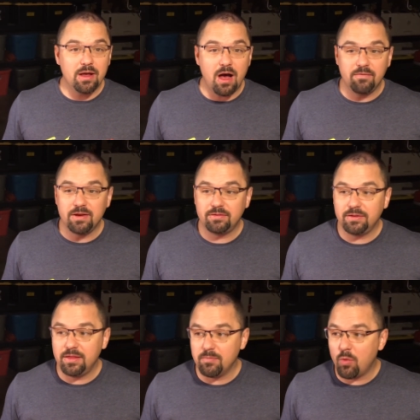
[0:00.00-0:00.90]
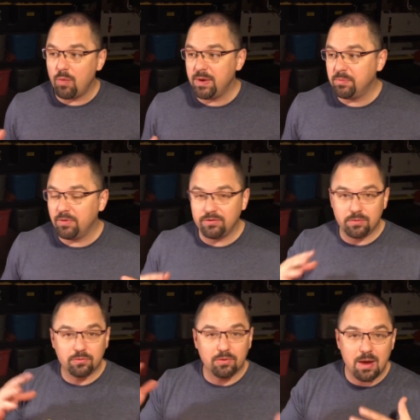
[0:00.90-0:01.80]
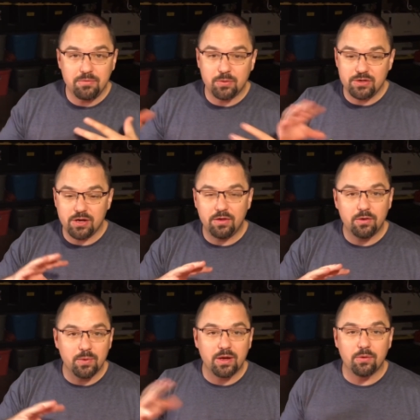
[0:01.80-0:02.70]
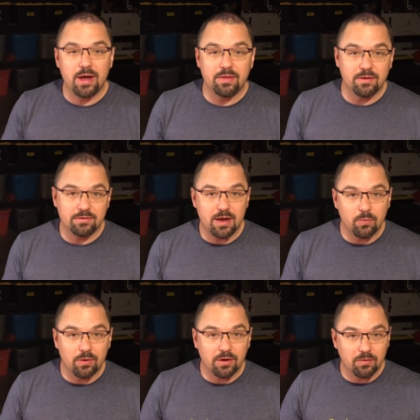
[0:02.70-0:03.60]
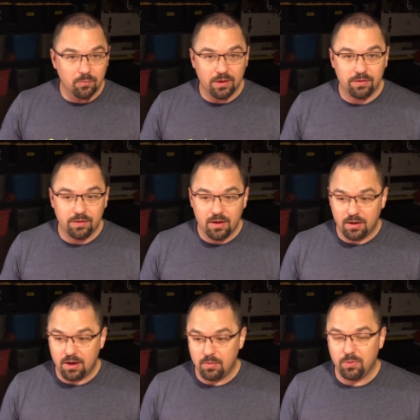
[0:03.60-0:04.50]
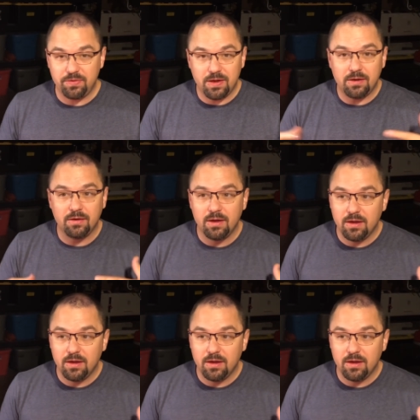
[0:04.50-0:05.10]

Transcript: Obviously, the more people that subscribe to each other, we create this network with uh, within